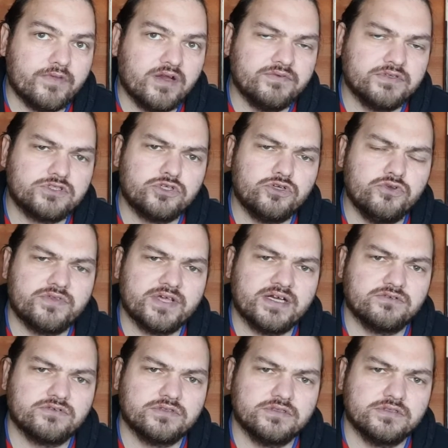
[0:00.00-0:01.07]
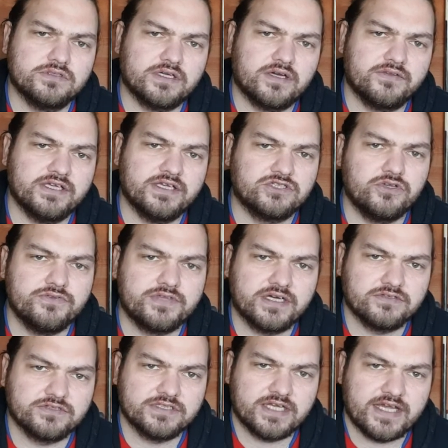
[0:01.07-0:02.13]
over 2,000, I think it's
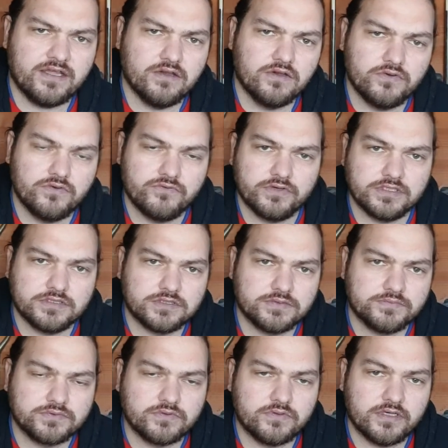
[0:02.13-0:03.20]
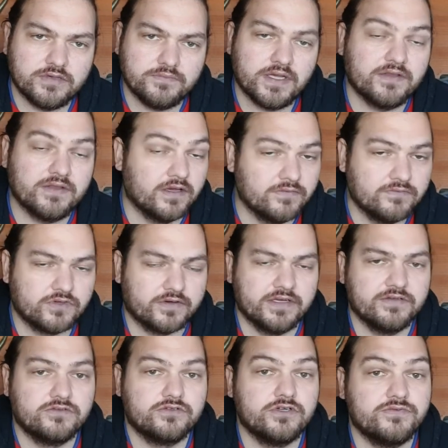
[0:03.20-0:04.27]
2,800
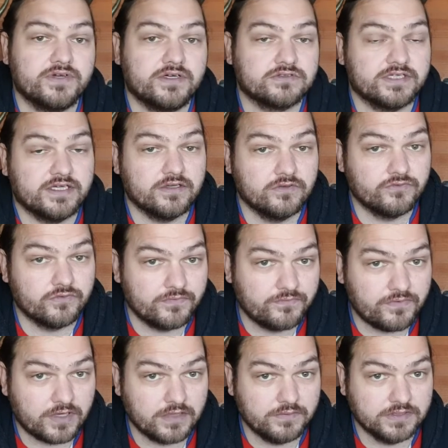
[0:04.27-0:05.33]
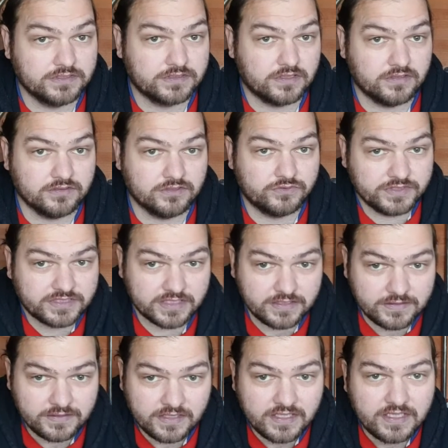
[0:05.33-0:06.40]
2,800 followers on
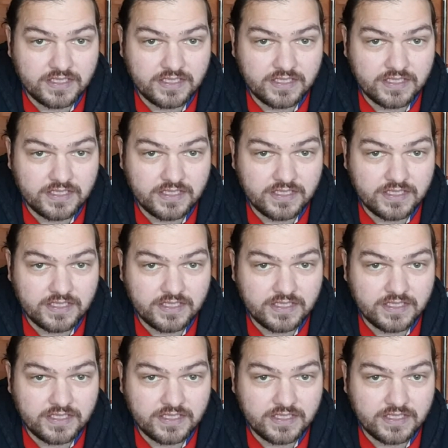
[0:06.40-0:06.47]
Twitter.